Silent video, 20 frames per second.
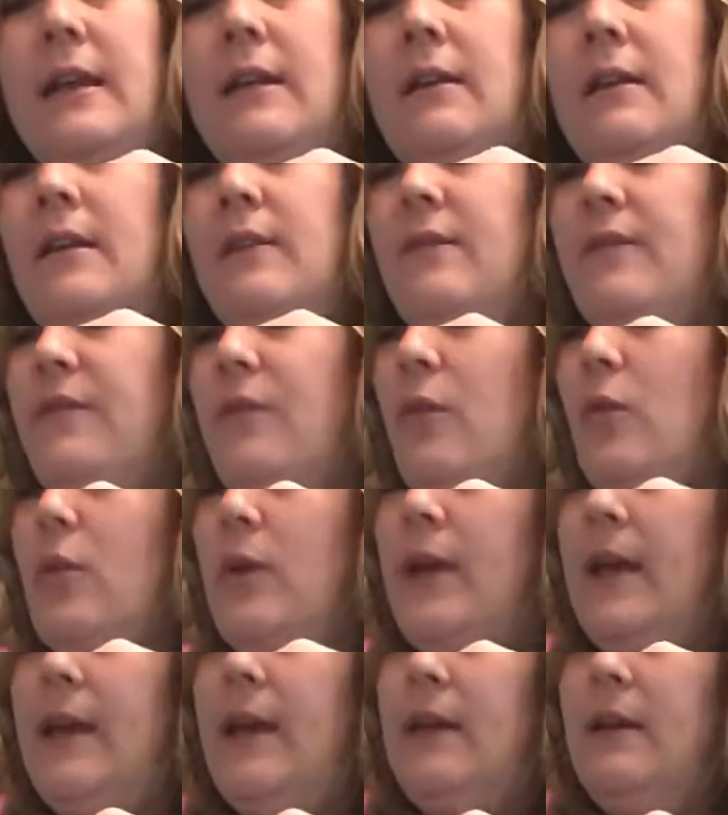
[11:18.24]
it and
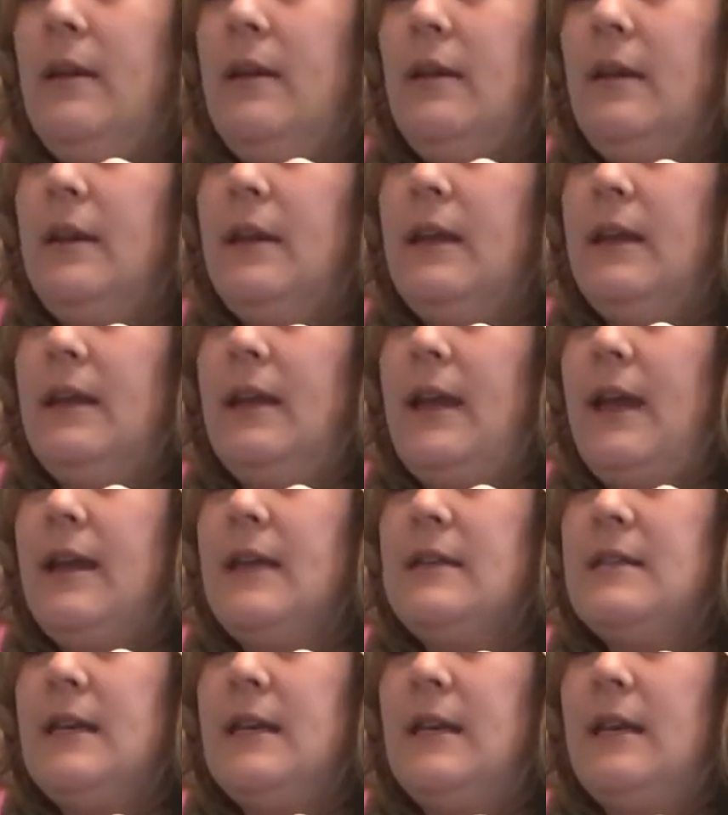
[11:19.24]
fold it and
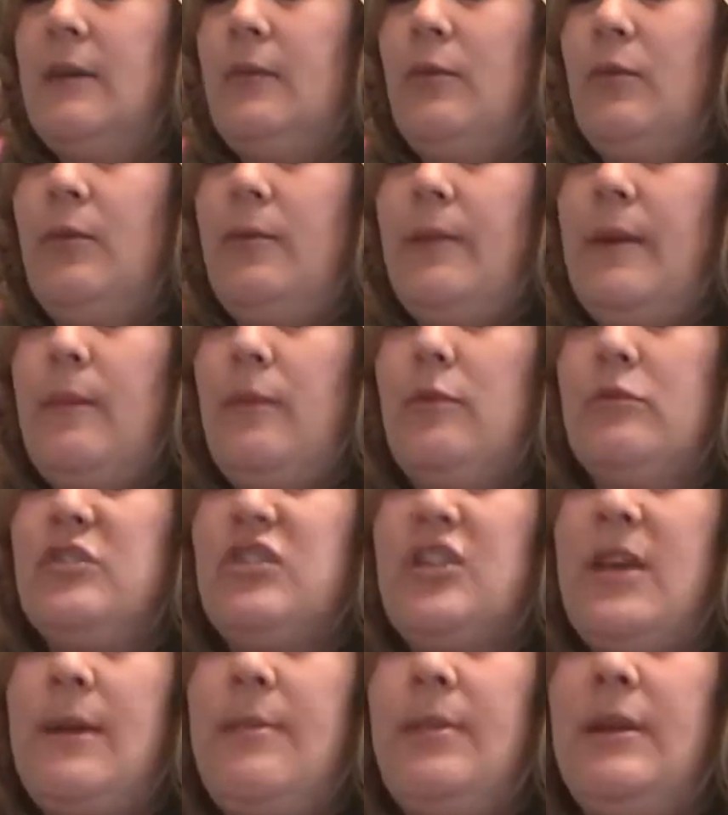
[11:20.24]
connect it.
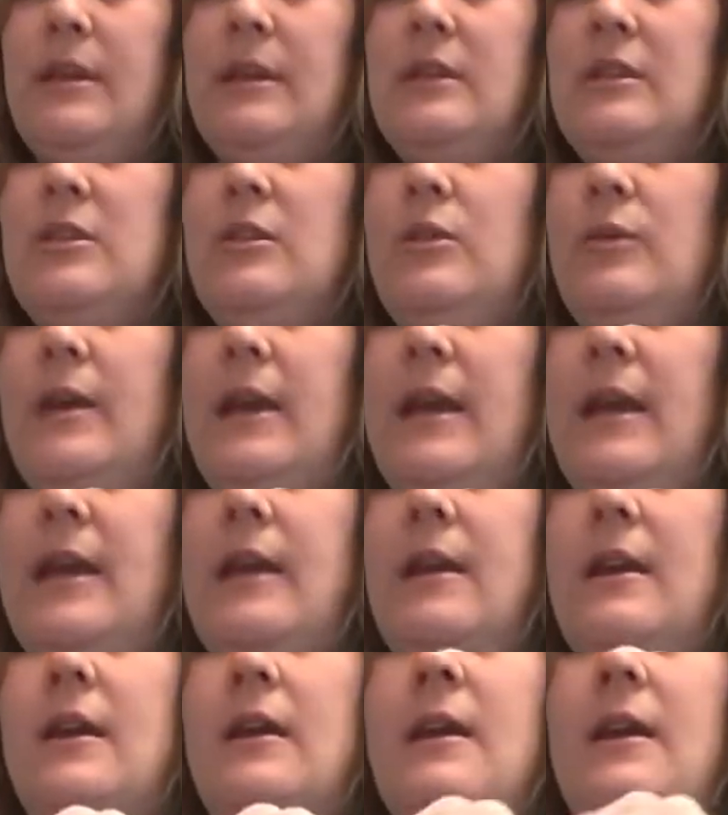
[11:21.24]
We'll shape it into
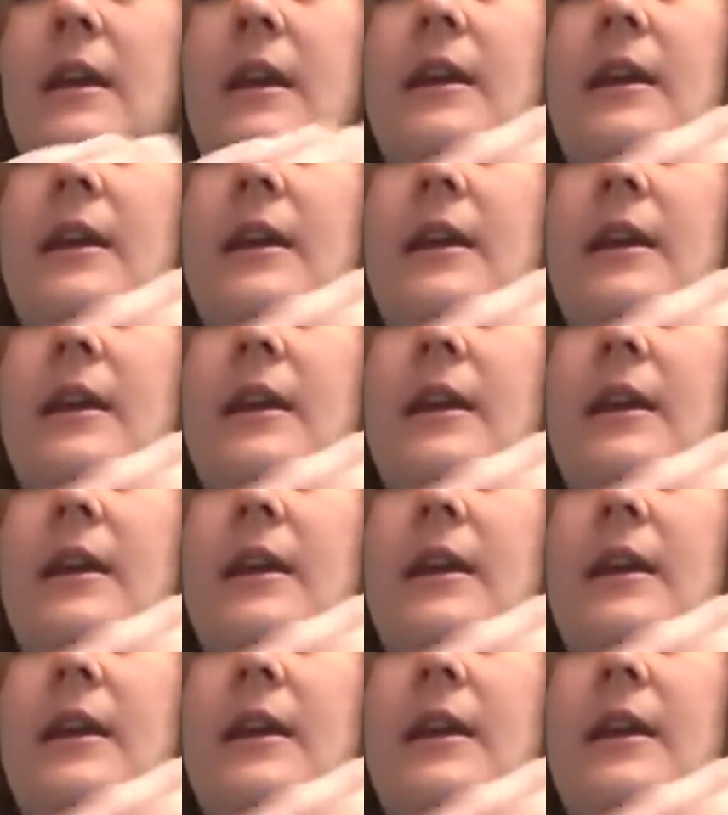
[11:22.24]
a